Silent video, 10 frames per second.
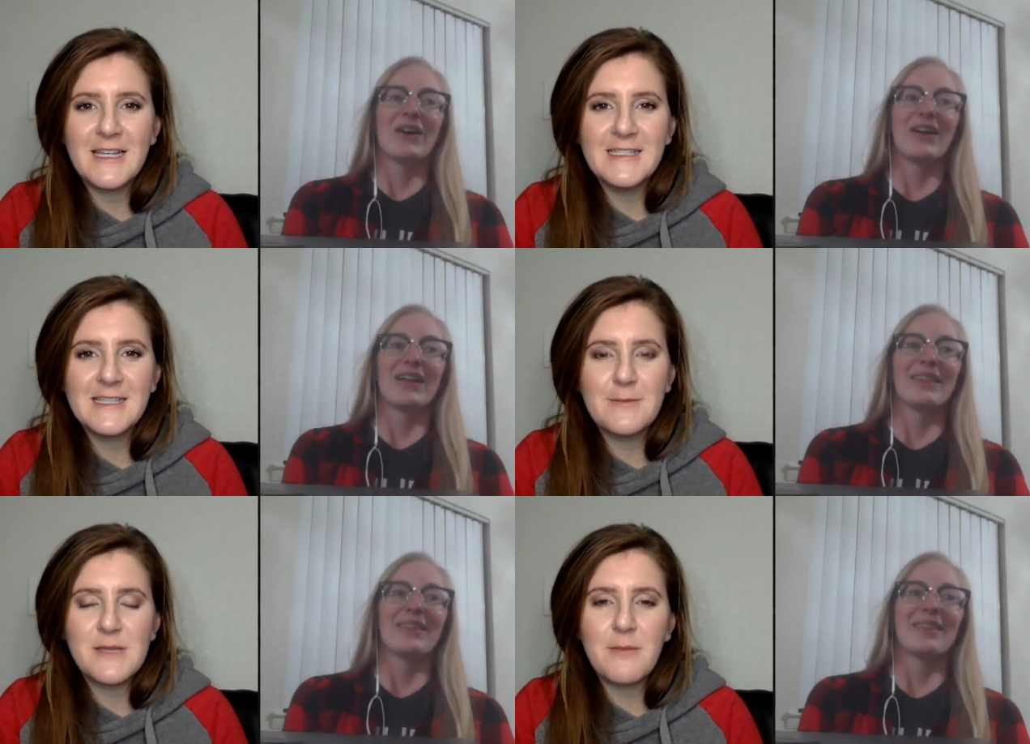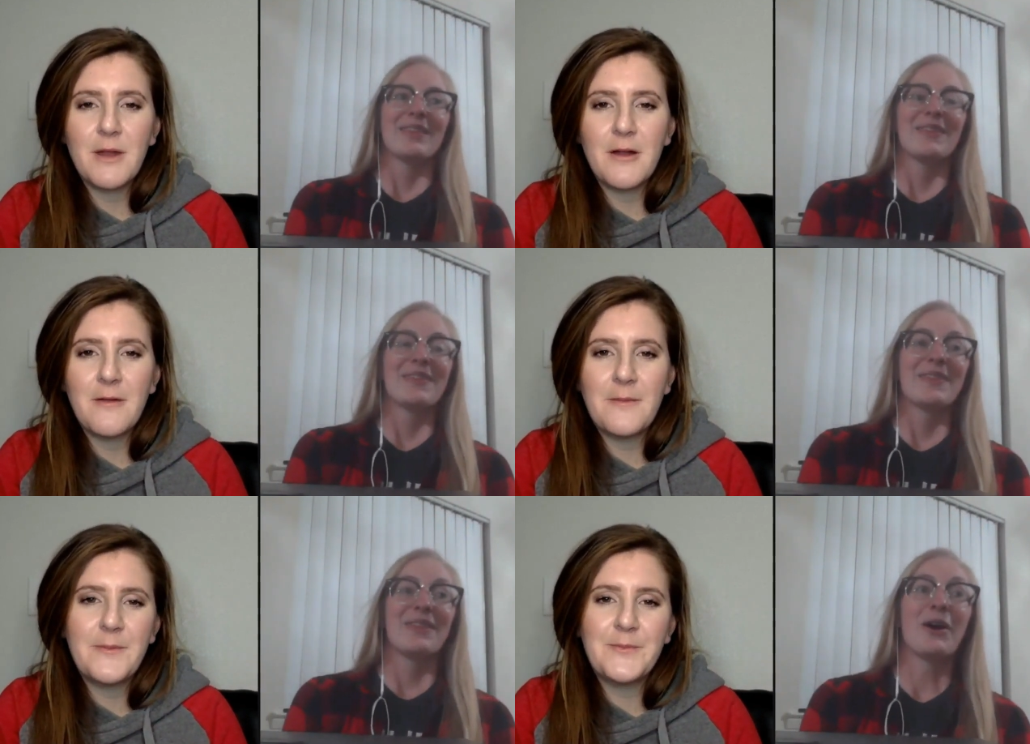Speaker 1: in September?
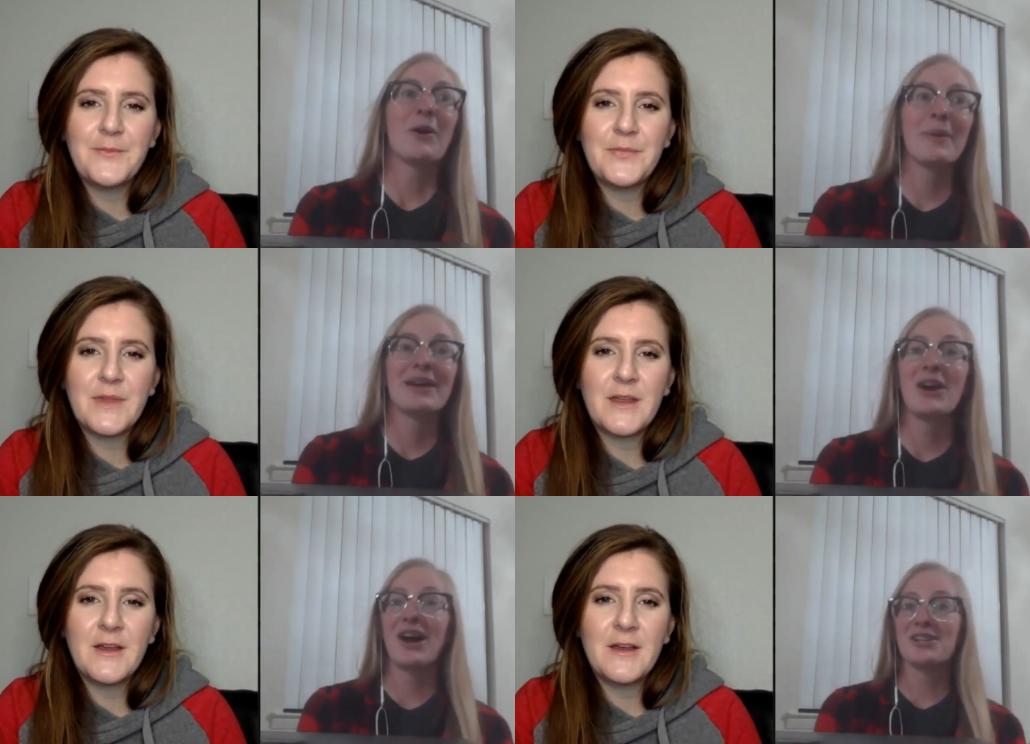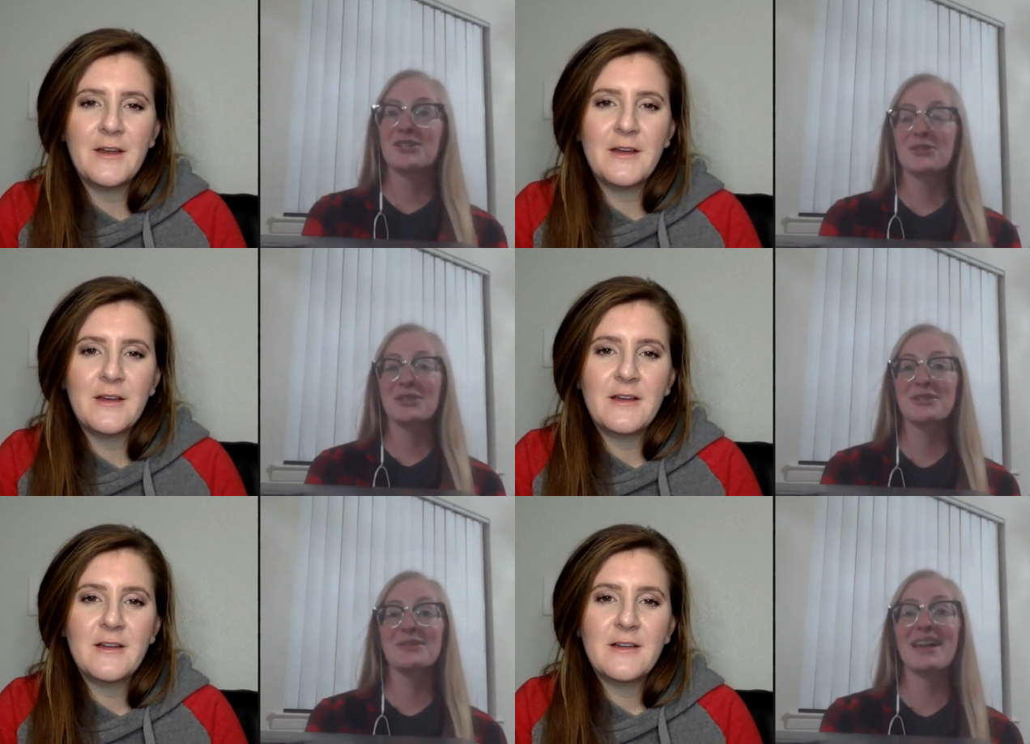
Speaker 2: Oh my gosh. So
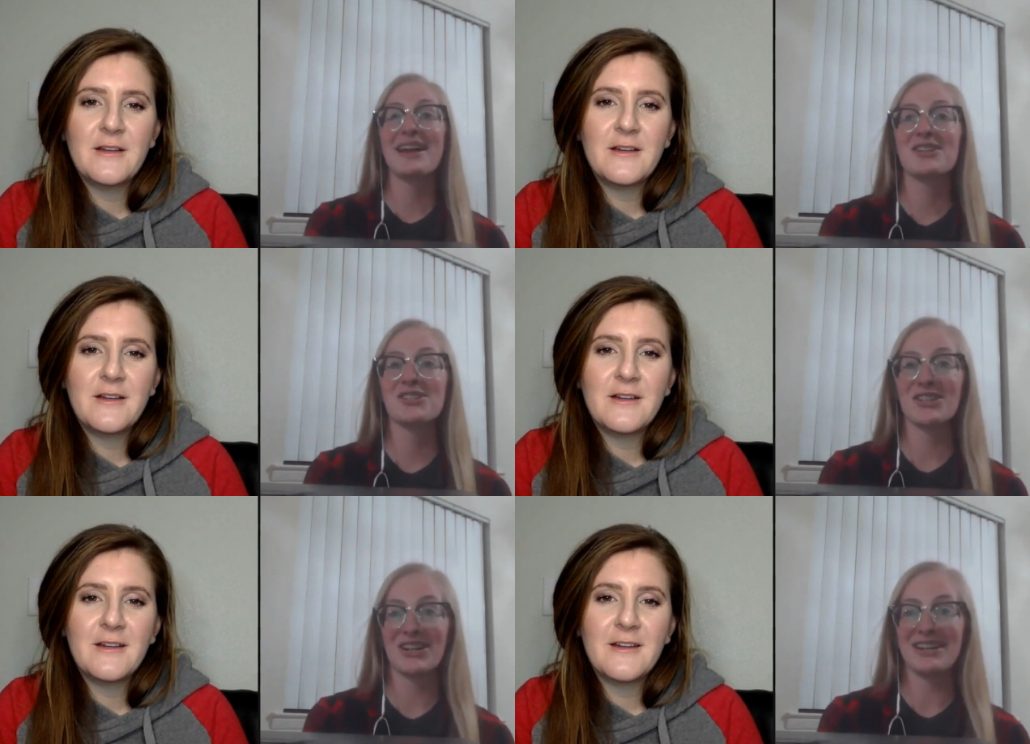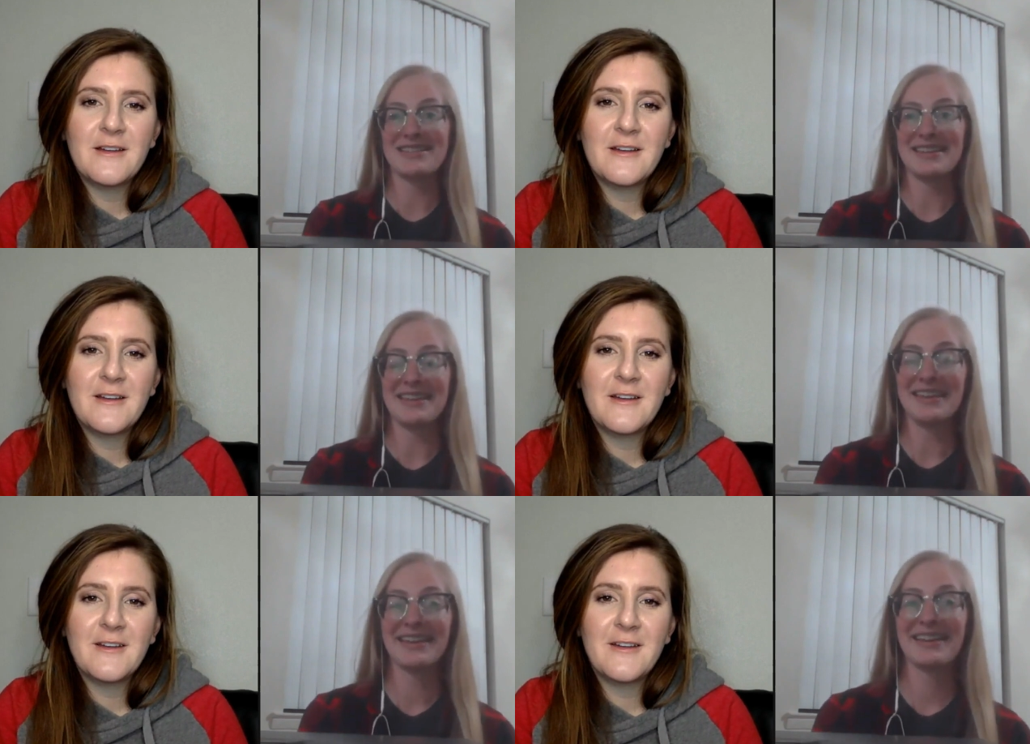this was extra
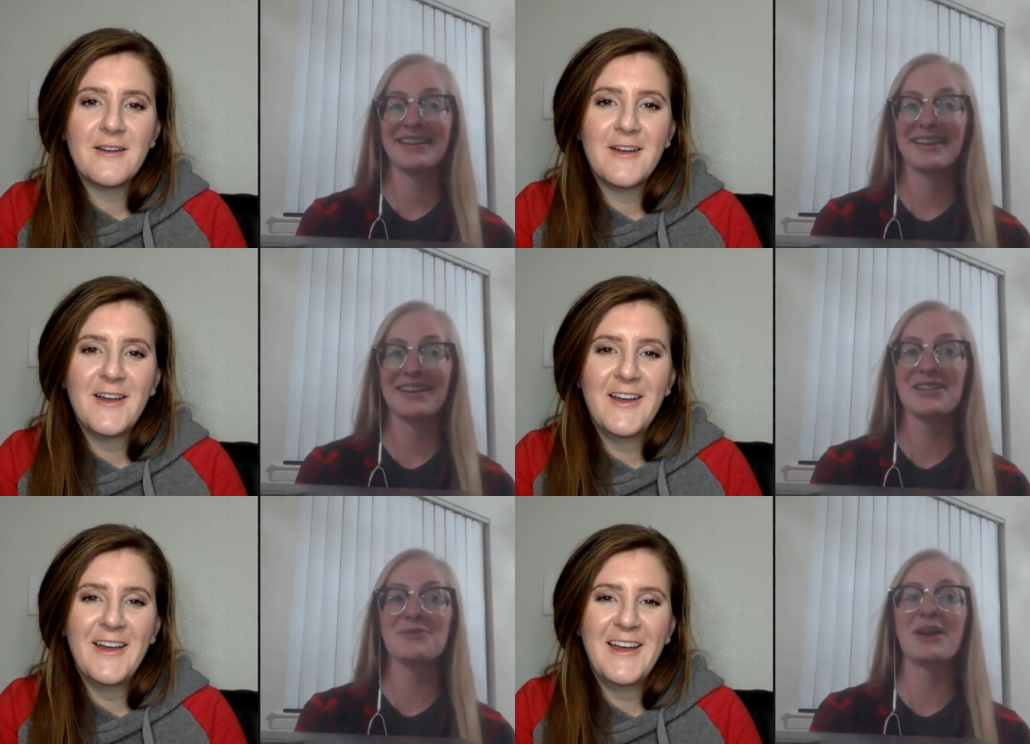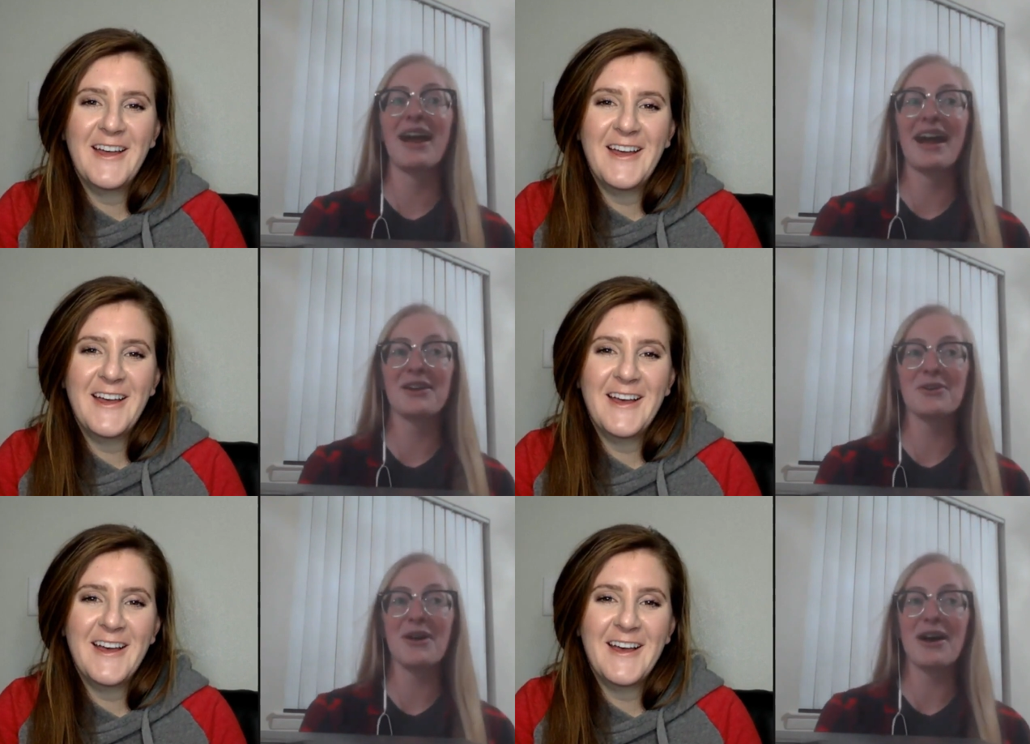crazy because where I
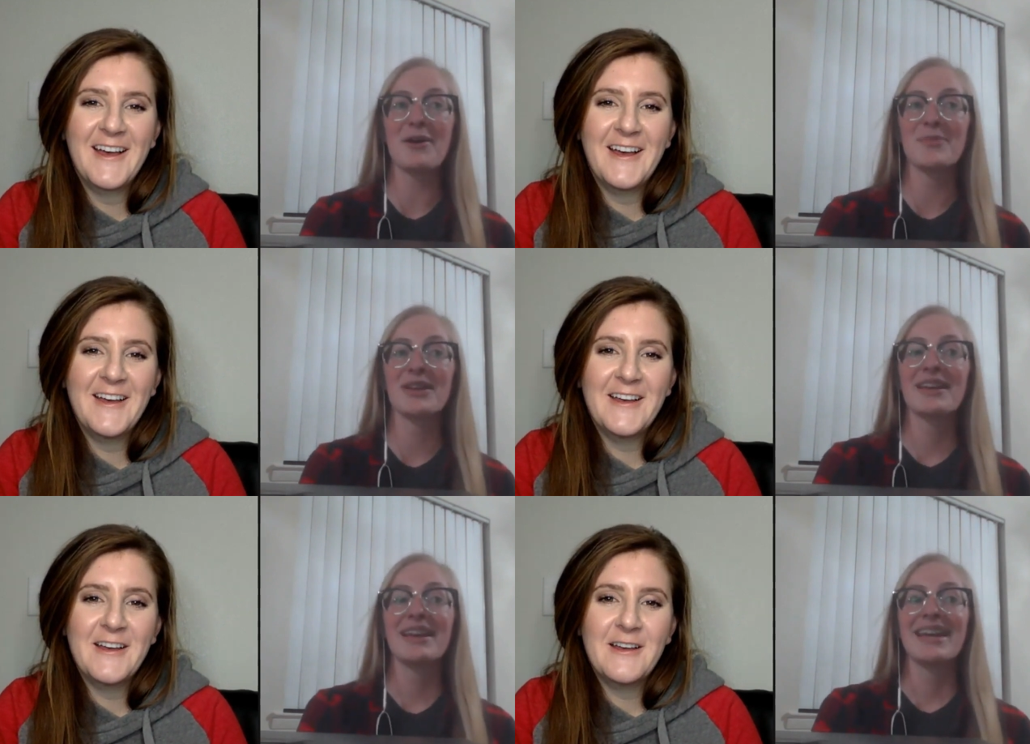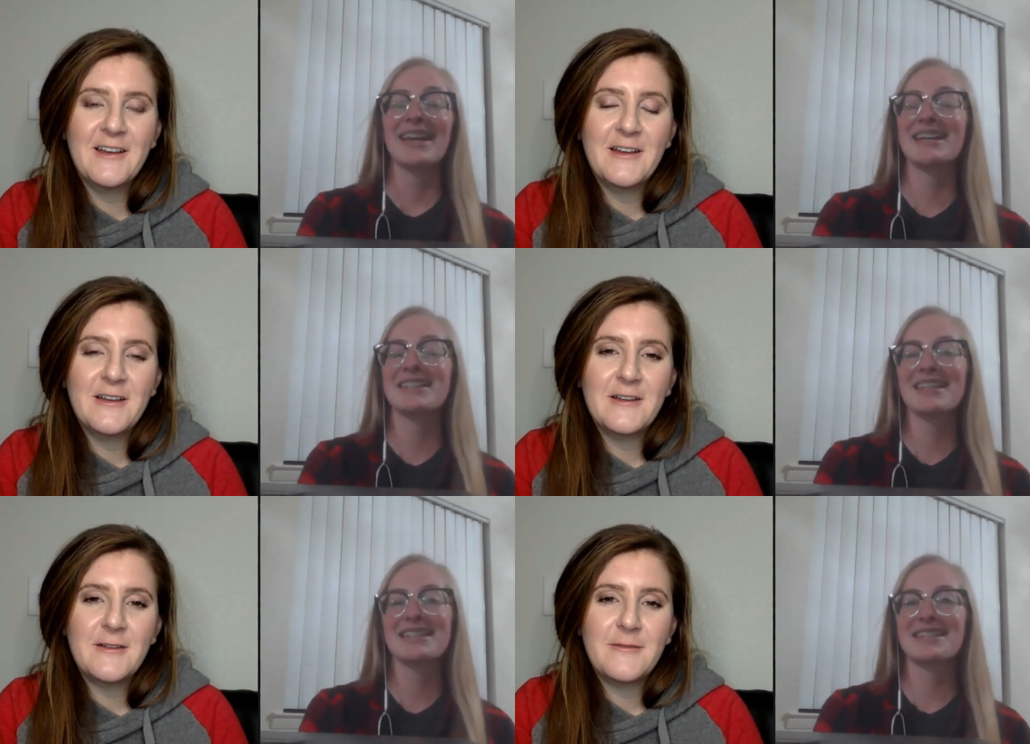grew up, it's
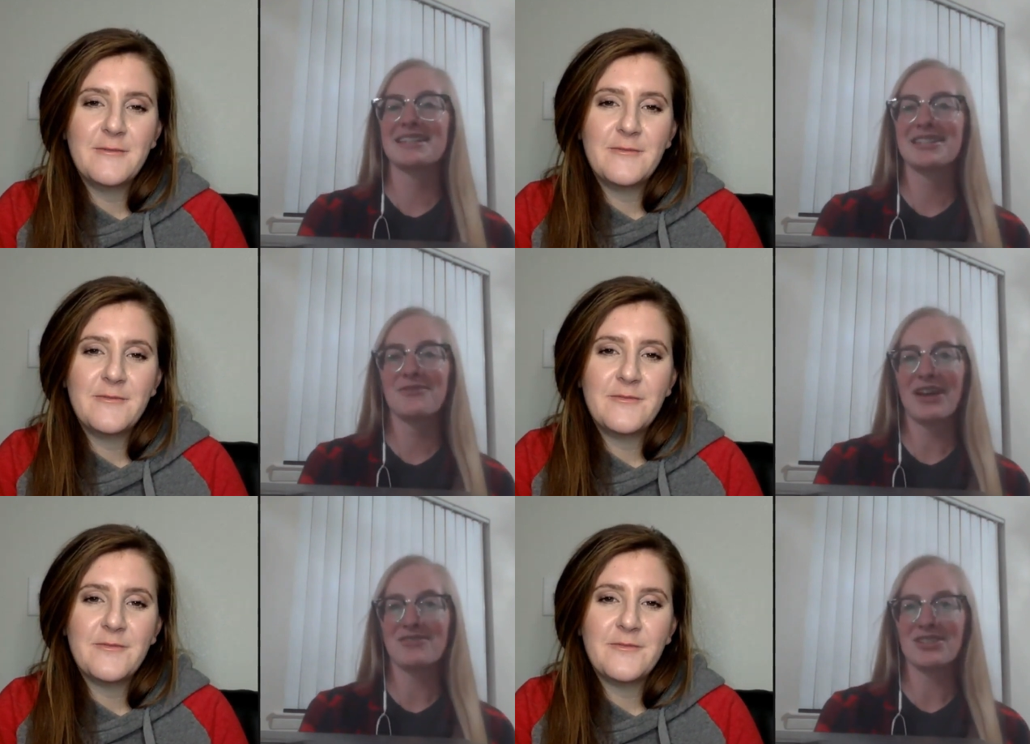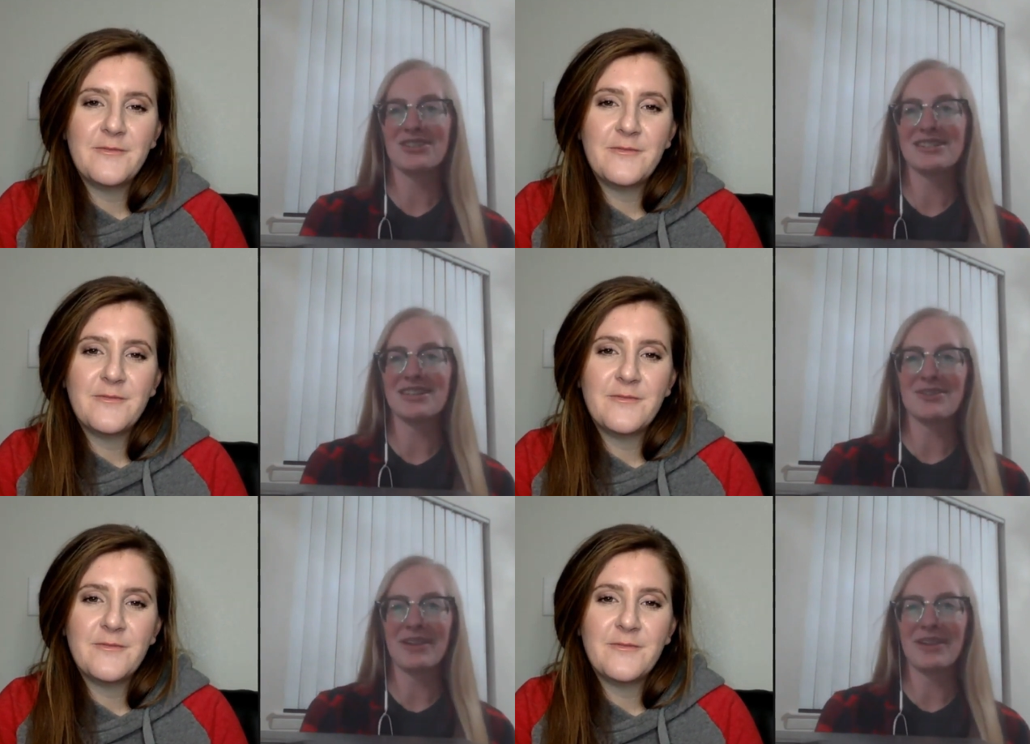like sixty-five degrees year